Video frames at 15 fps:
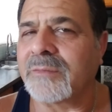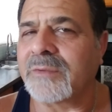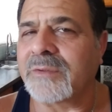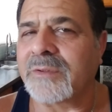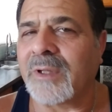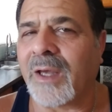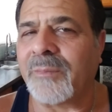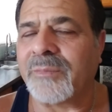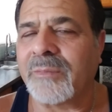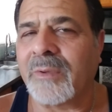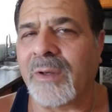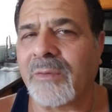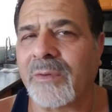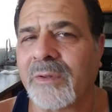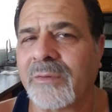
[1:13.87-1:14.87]
stop
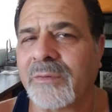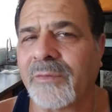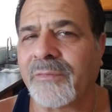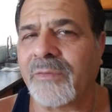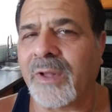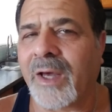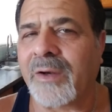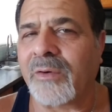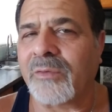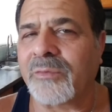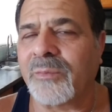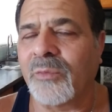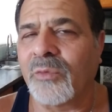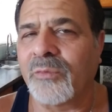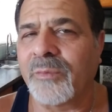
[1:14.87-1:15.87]
uh, the flat
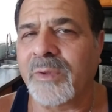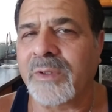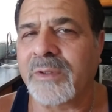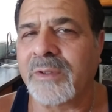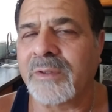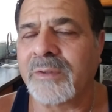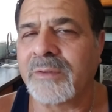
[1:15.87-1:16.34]
earth movement.